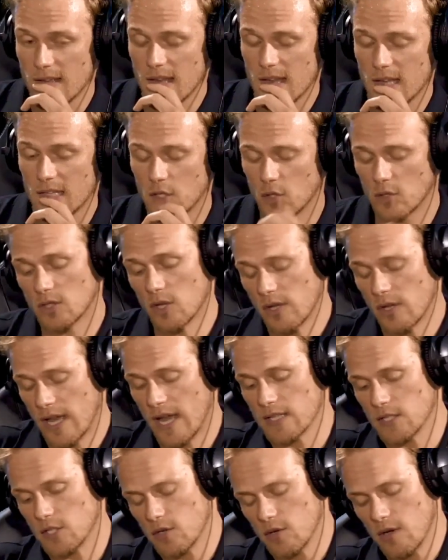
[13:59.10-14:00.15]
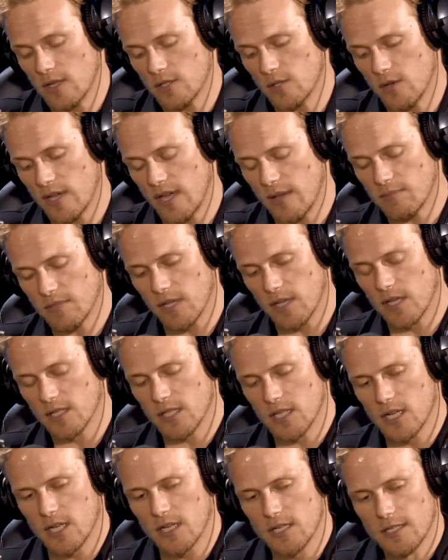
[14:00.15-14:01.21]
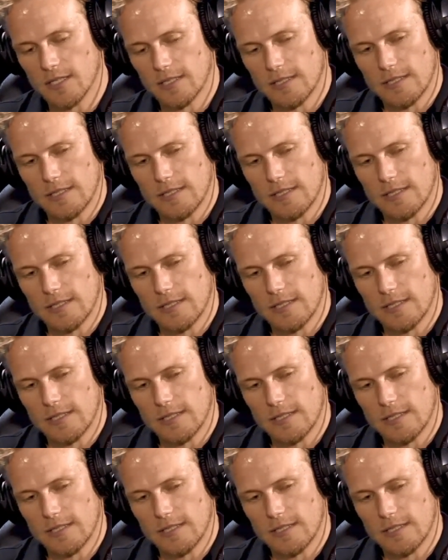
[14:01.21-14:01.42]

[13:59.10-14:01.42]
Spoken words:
it totally has. So I came to London, and